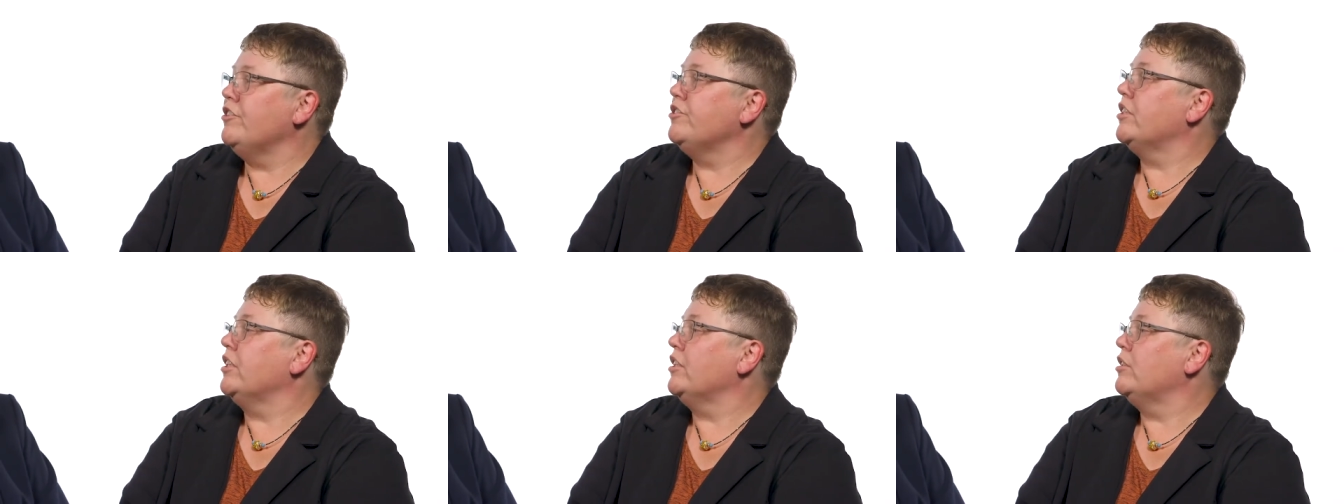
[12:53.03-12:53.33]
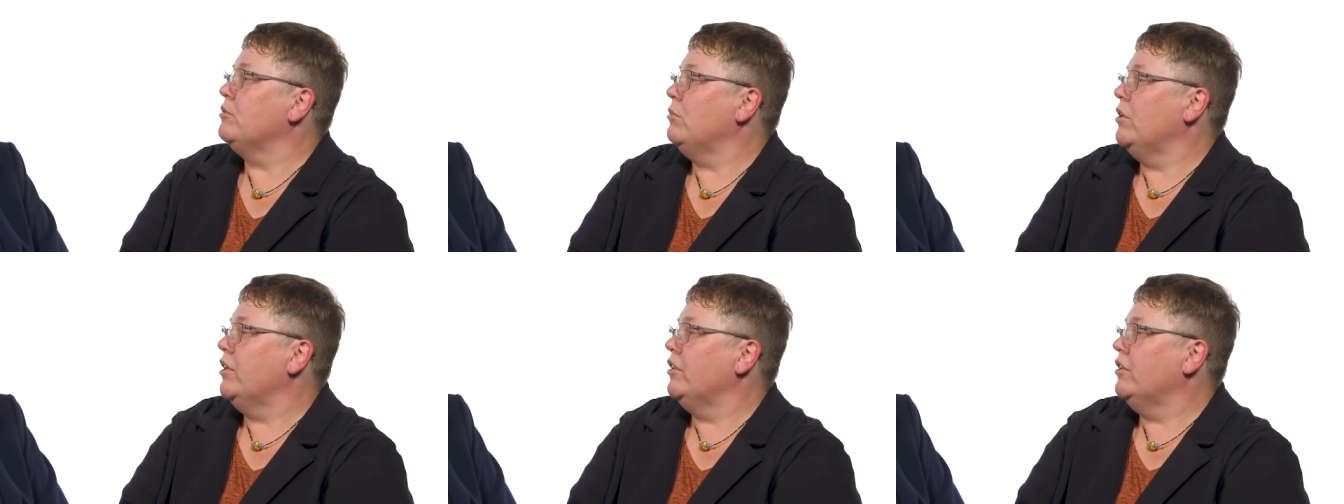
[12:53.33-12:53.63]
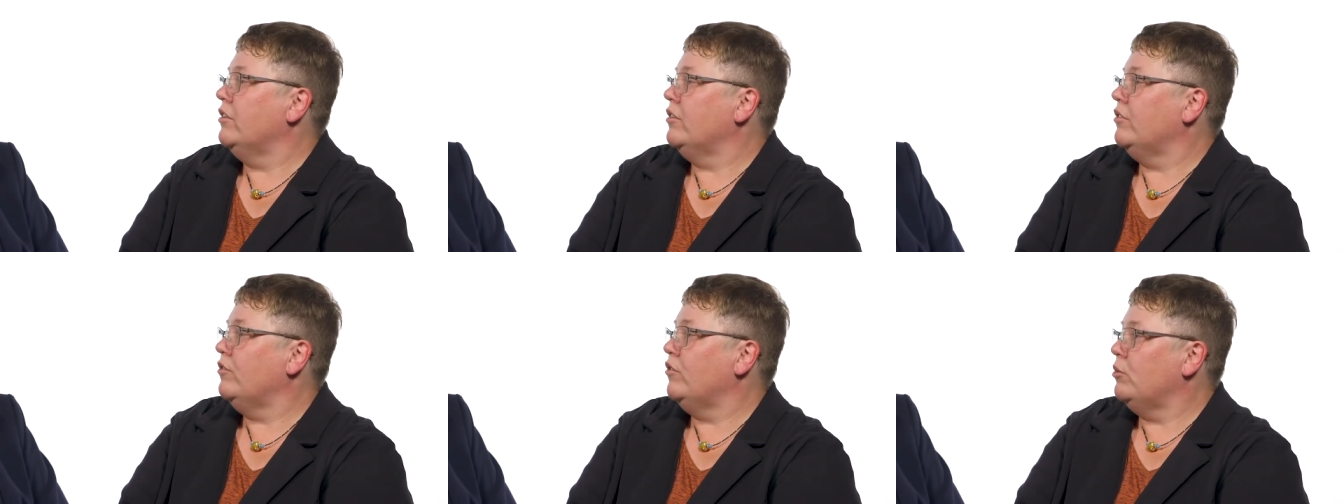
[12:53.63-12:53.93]
6
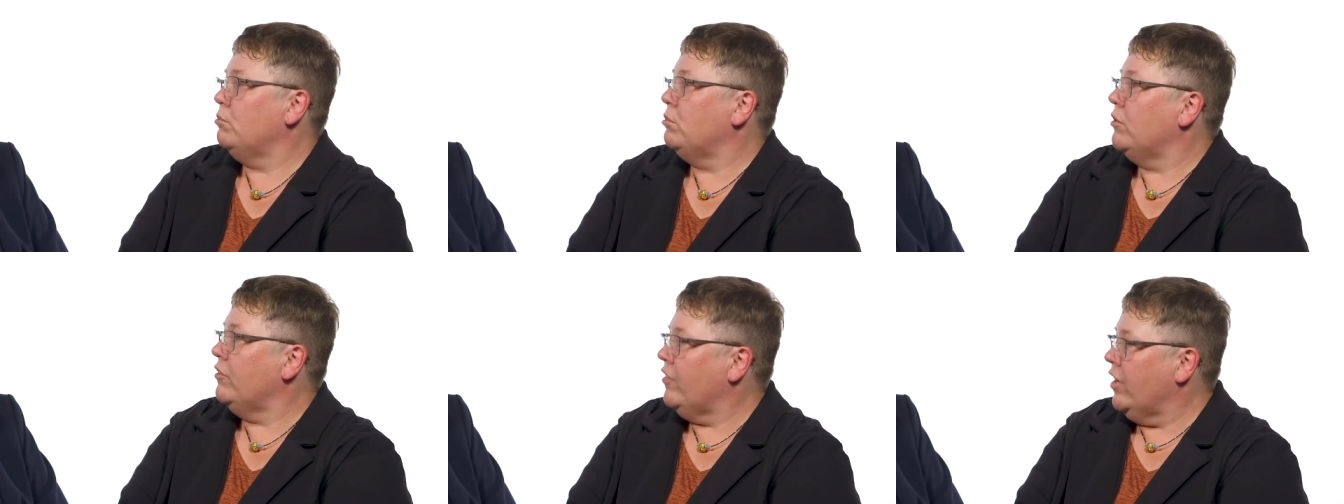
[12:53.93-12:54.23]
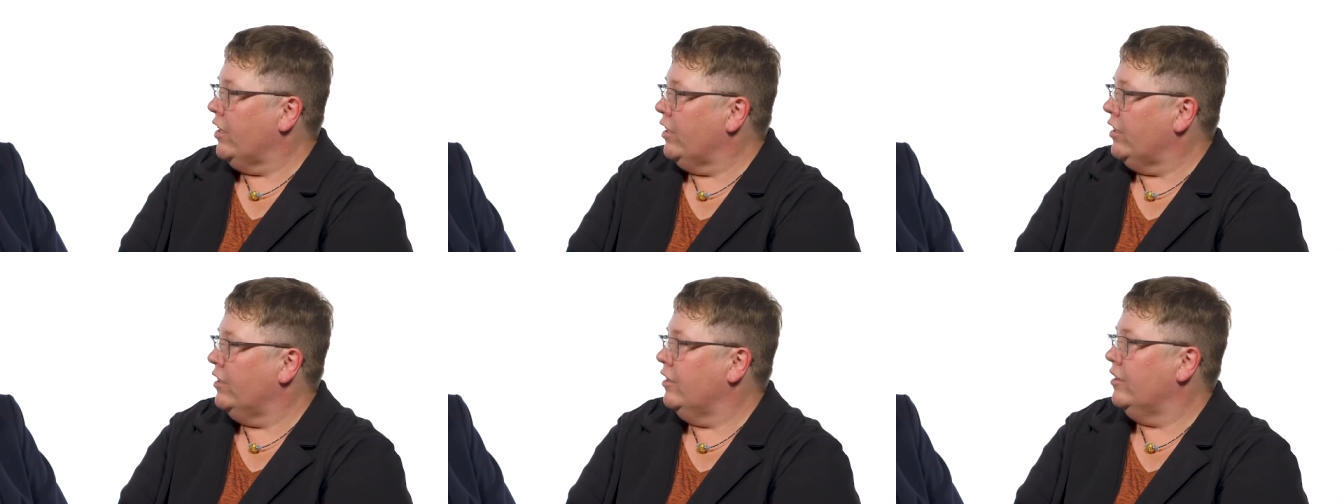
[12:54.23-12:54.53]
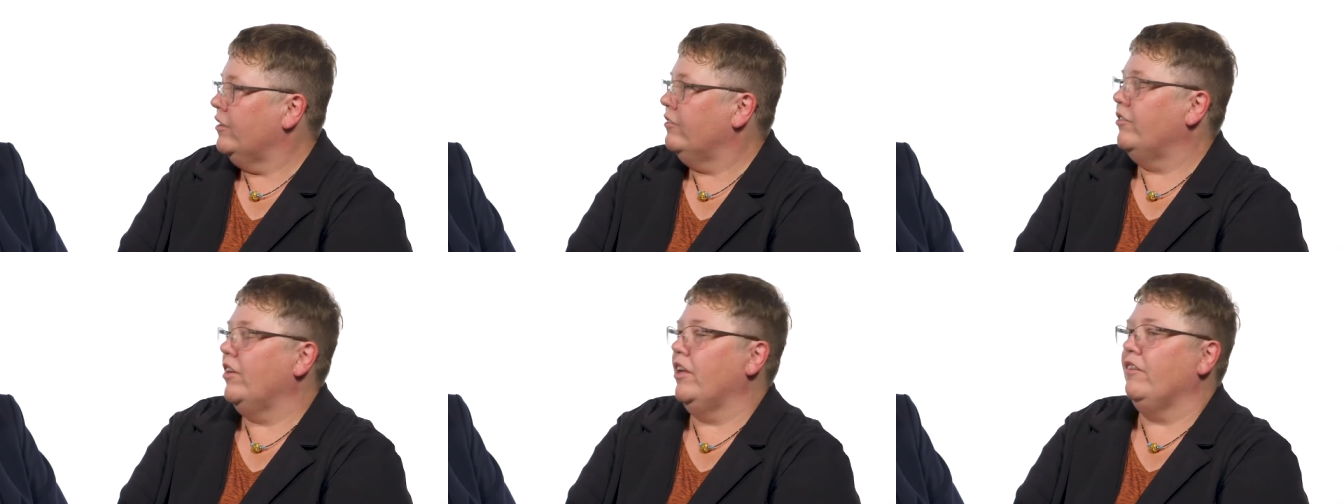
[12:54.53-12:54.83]
months for
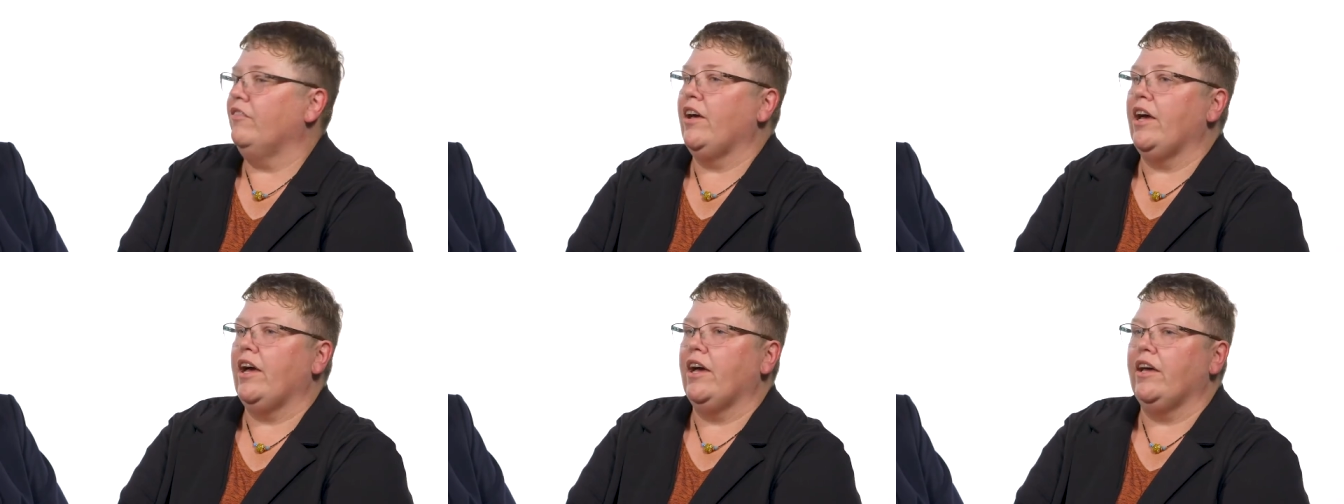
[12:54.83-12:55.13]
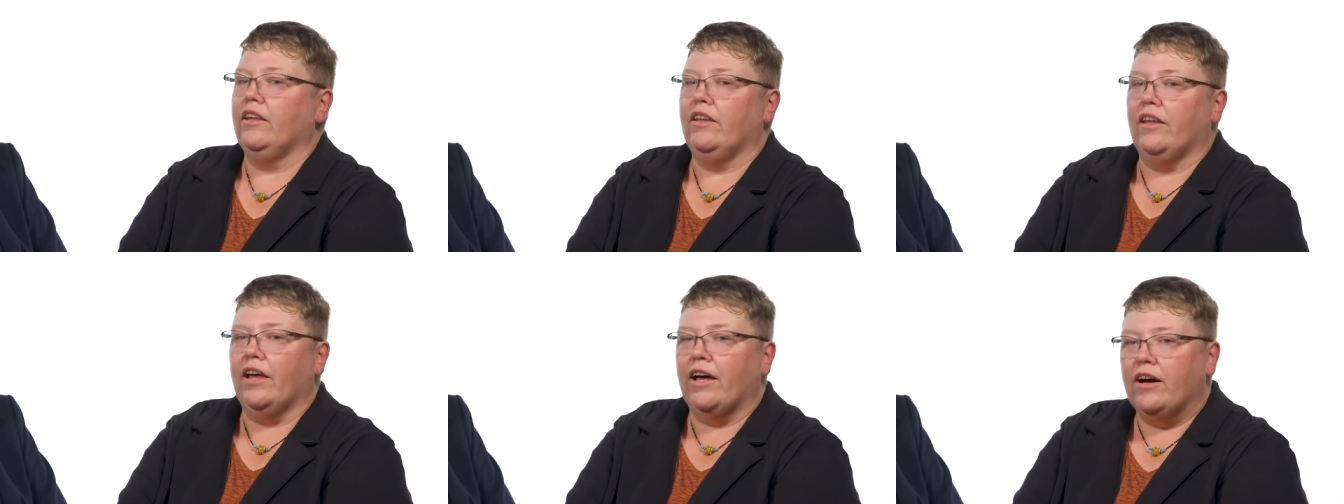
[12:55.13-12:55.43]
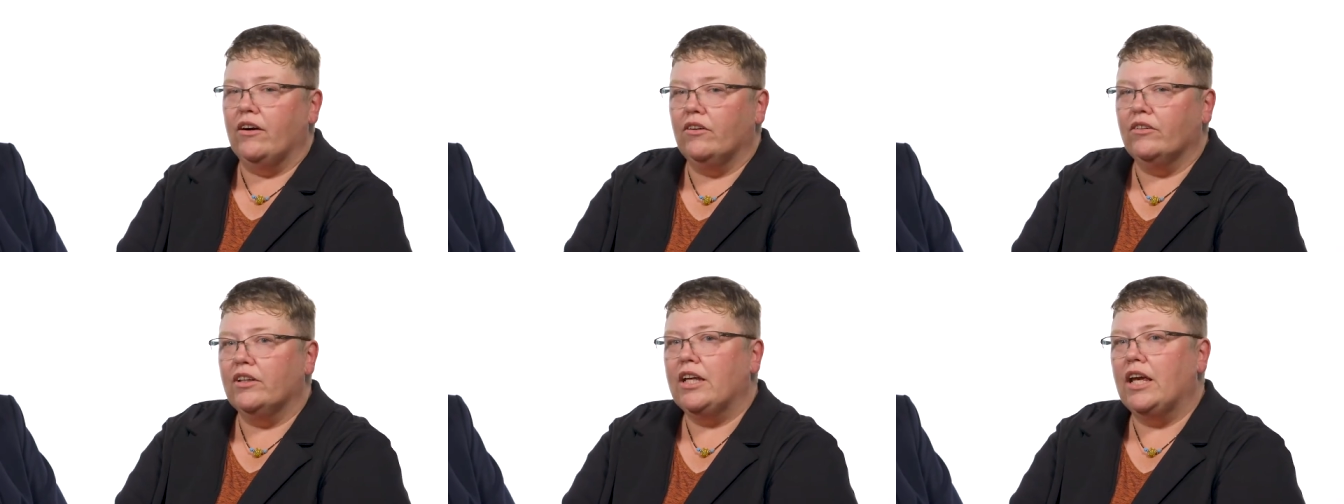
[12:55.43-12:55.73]
preventative. They've had the
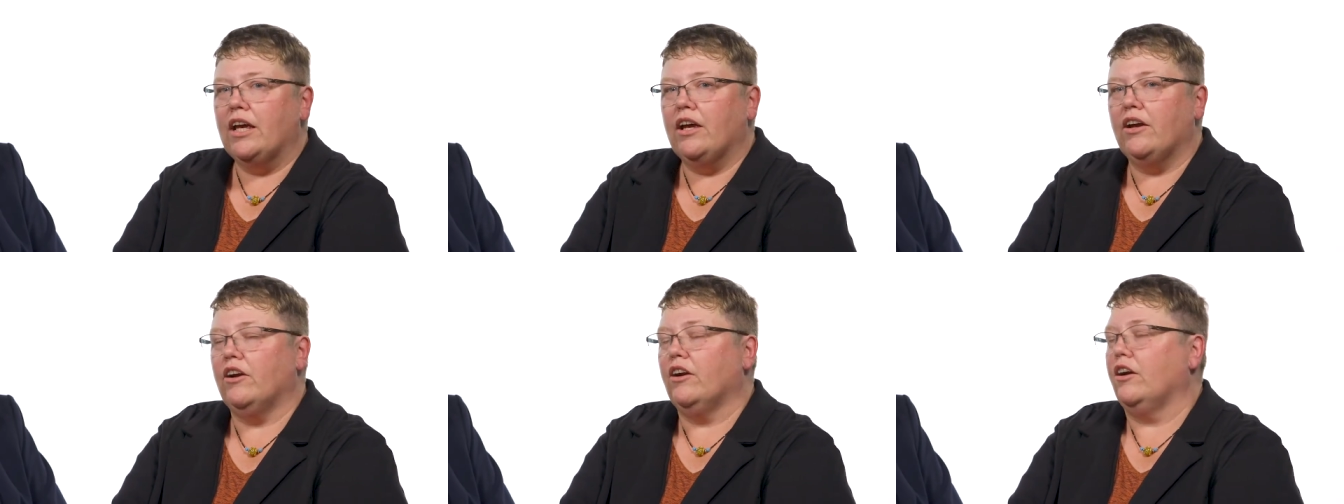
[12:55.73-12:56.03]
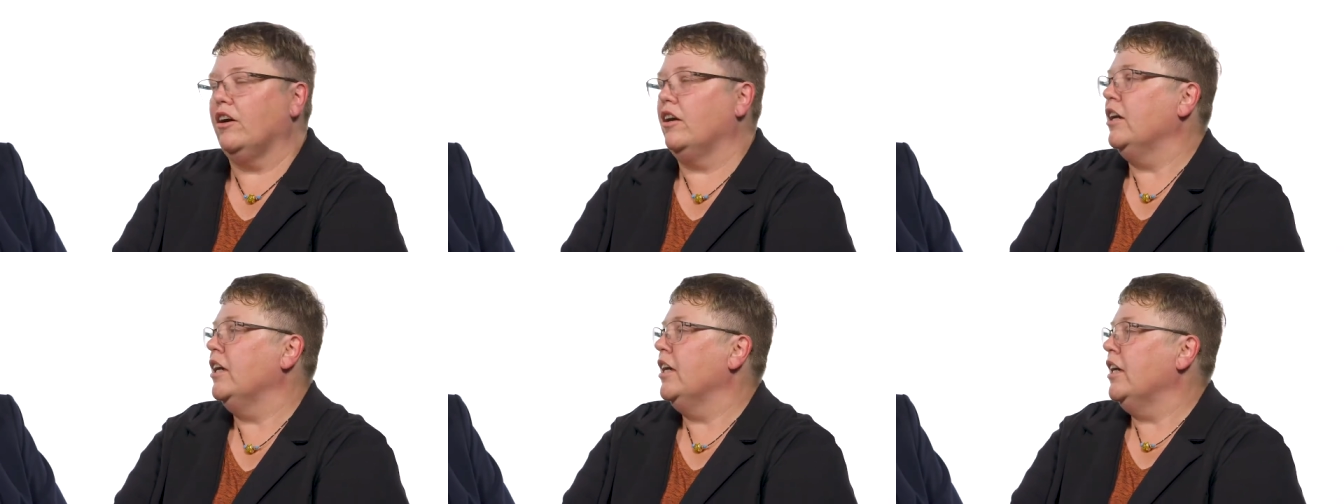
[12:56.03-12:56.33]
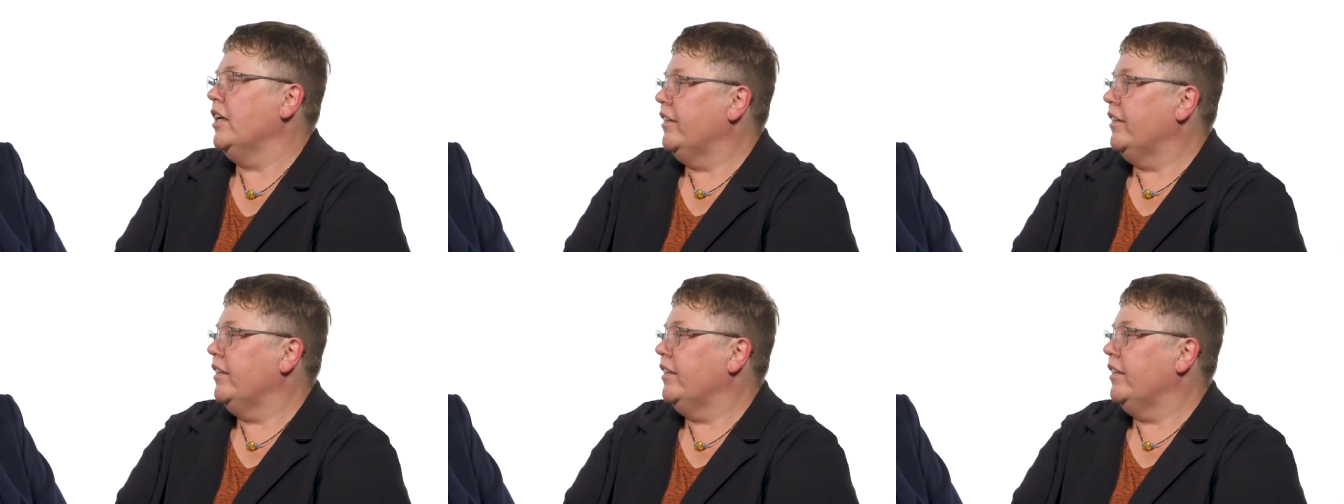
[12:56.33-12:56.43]
health care.